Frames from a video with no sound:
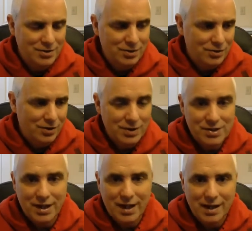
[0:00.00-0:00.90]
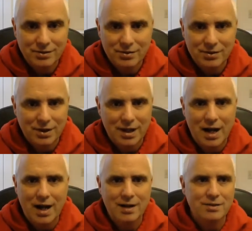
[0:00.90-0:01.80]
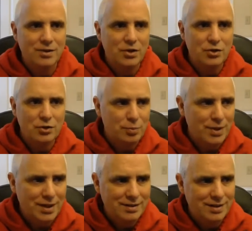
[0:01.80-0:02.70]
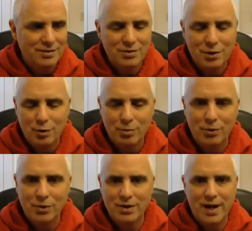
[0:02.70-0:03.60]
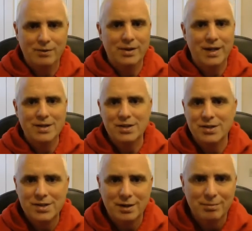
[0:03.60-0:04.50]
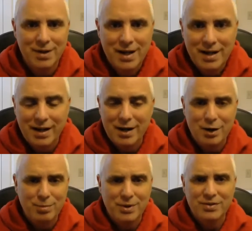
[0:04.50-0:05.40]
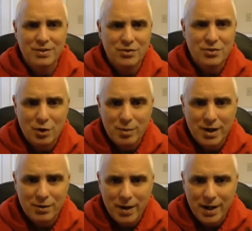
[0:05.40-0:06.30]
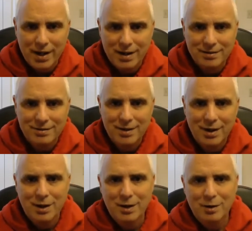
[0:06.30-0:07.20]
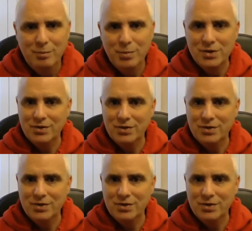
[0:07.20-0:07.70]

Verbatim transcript: So, as a Christian counselor, God is a huge piece. He's so important. That relationship can help us in so many ways. But